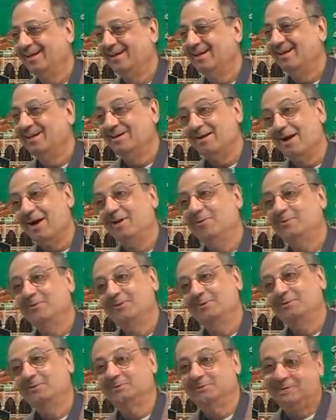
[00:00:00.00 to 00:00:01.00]
Now you
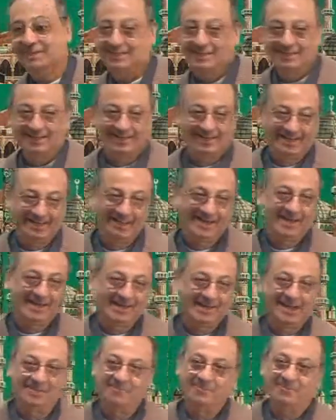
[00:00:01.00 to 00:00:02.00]
have to say it
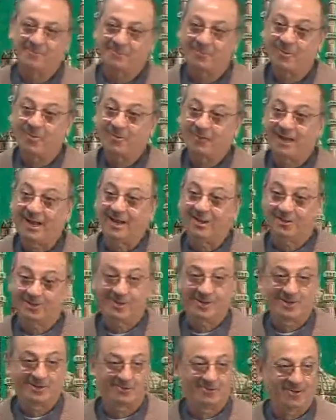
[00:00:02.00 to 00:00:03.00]
in a more
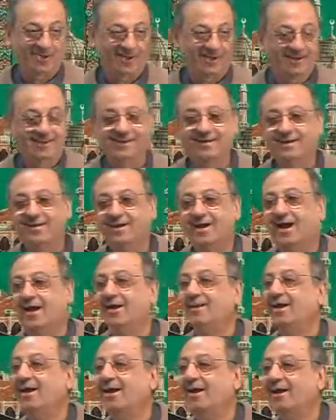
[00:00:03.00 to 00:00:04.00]
eloquent way.
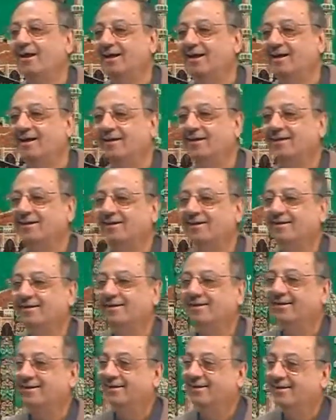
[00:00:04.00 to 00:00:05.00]
Ana.
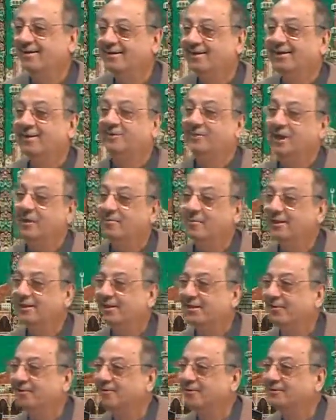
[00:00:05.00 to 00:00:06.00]

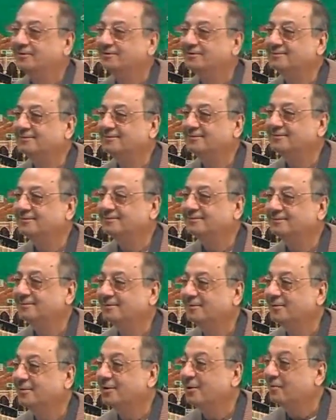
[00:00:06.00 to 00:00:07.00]
Damirun.
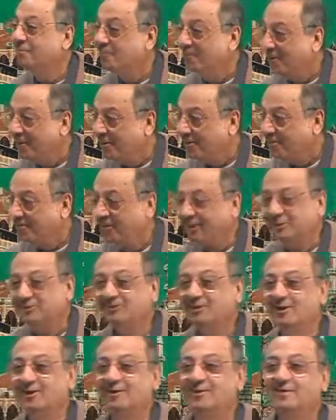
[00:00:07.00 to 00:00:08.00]

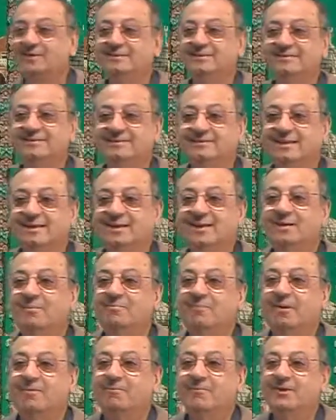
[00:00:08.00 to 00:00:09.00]
Munfasilun.
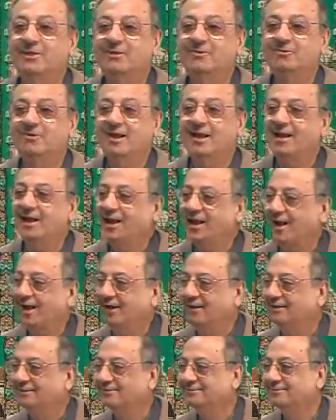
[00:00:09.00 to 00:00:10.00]
Mabniun
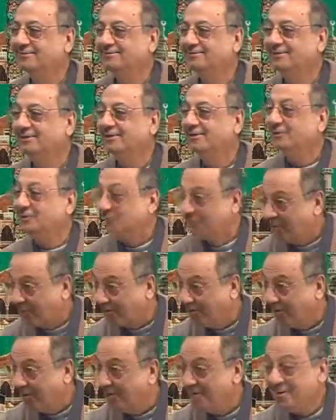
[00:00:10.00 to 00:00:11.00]
ala.
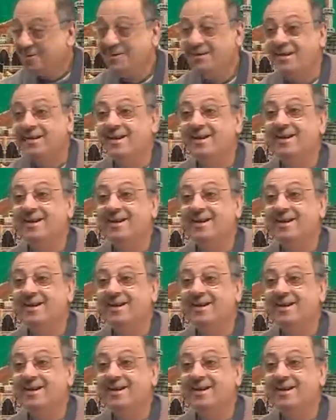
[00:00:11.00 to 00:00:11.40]
Sukun.